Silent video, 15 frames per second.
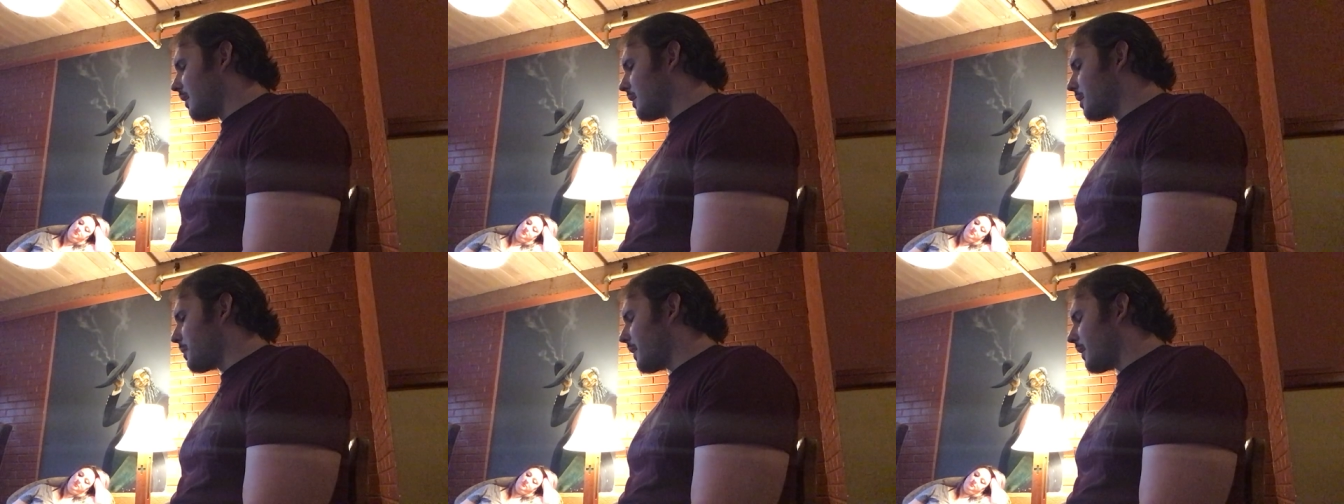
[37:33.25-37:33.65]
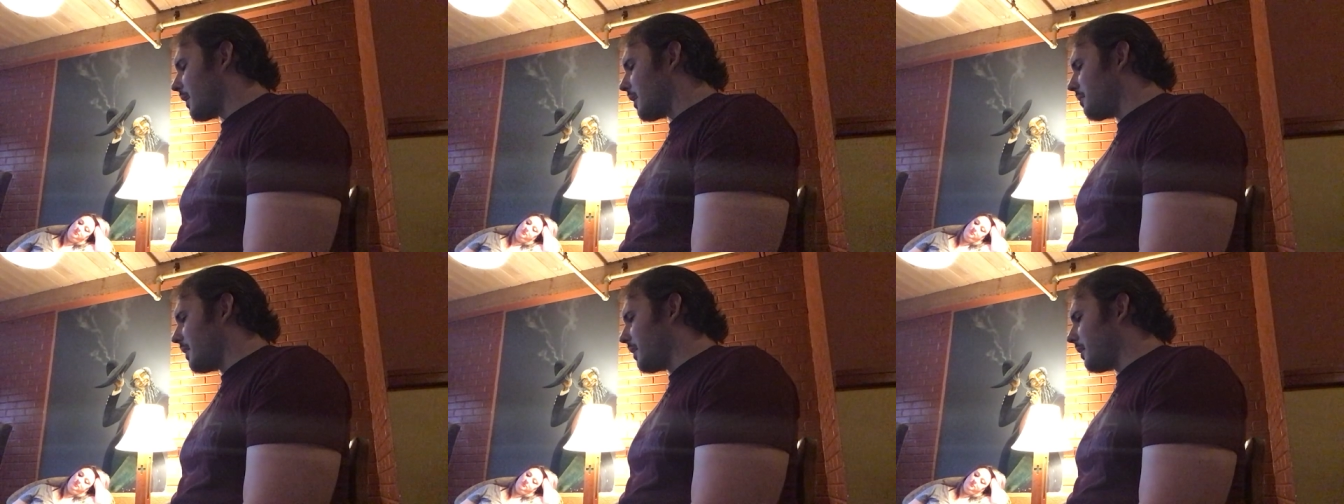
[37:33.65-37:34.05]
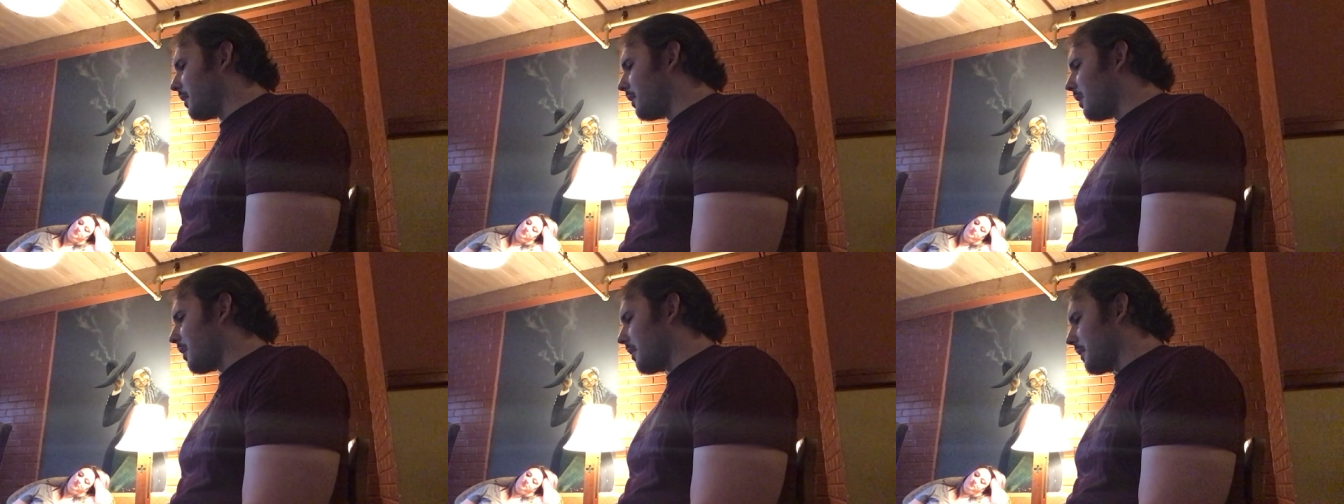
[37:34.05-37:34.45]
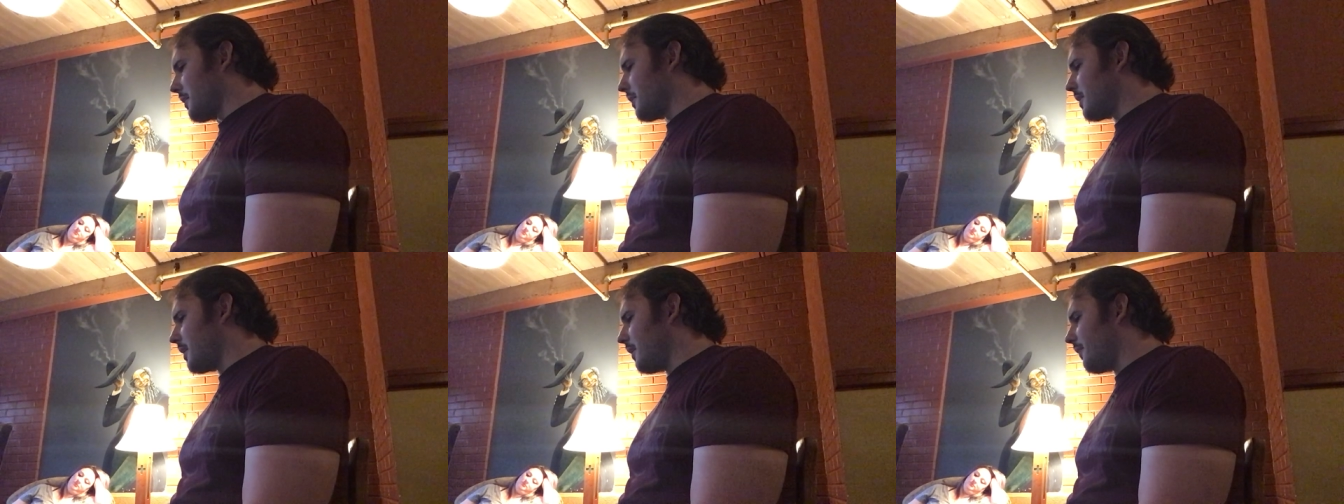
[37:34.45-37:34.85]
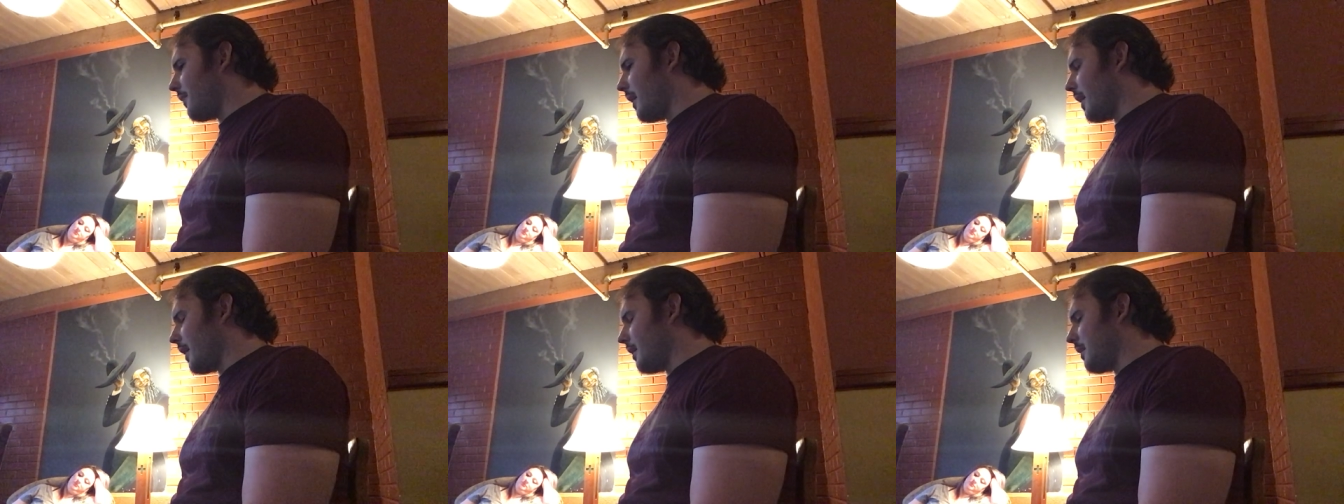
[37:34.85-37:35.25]
Spirit can be a little harder to
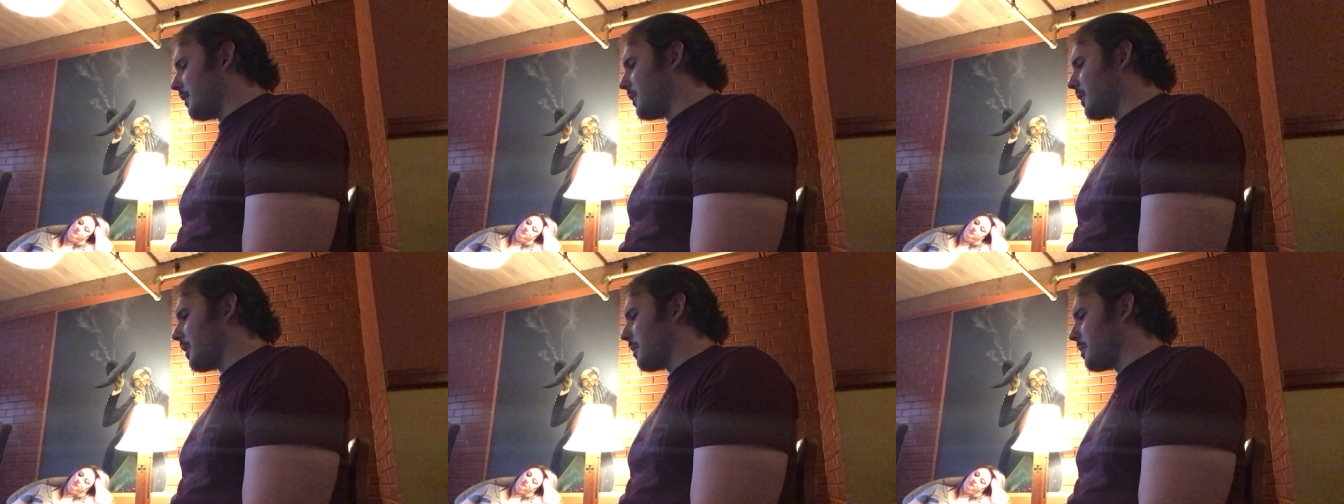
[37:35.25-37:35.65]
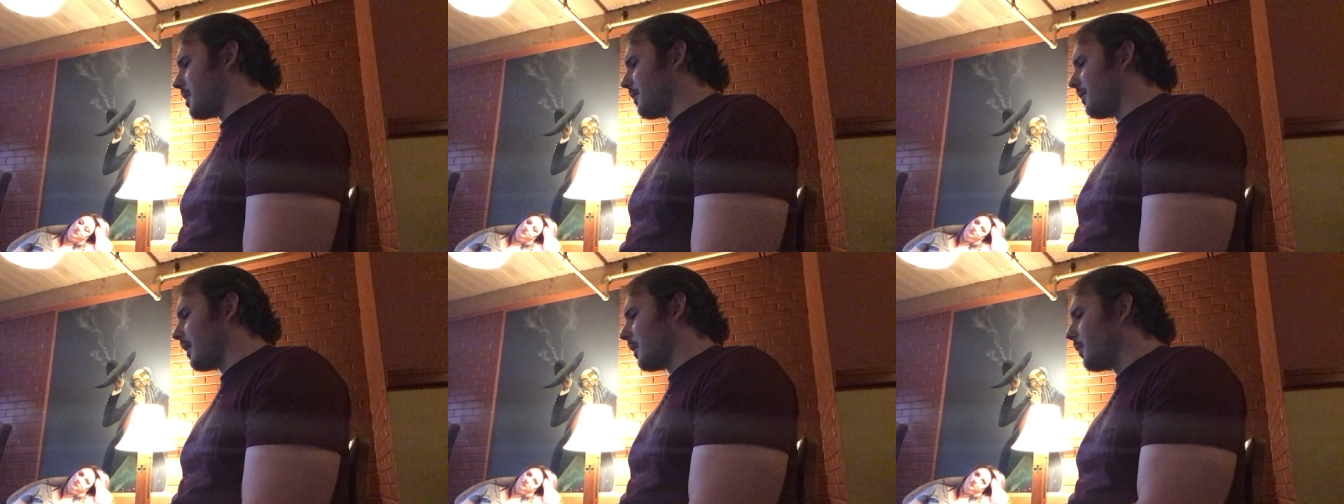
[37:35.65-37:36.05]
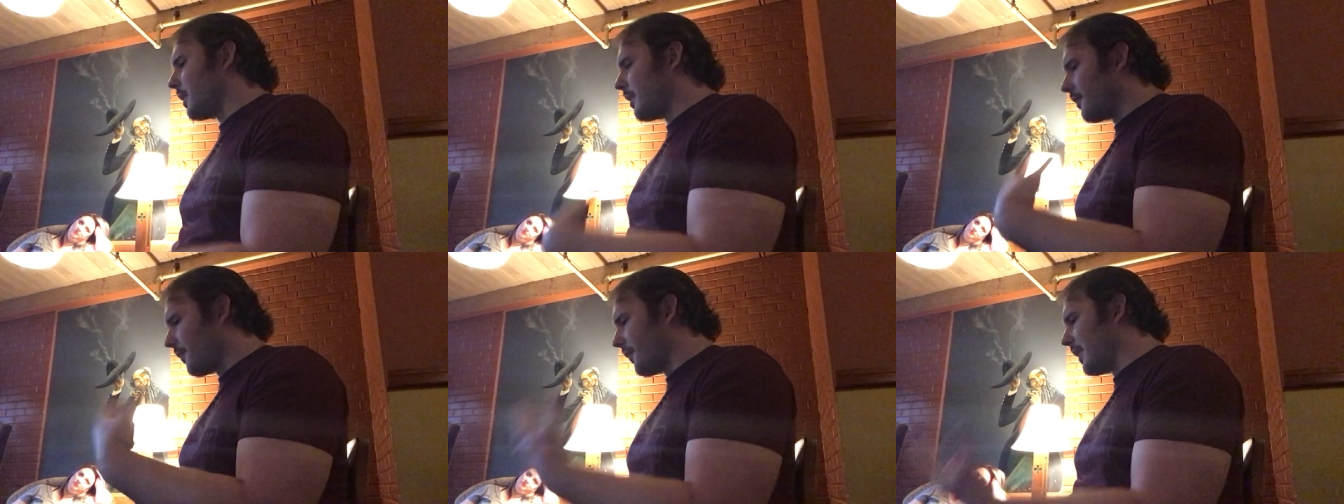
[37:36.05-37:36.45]
define in terms of like what it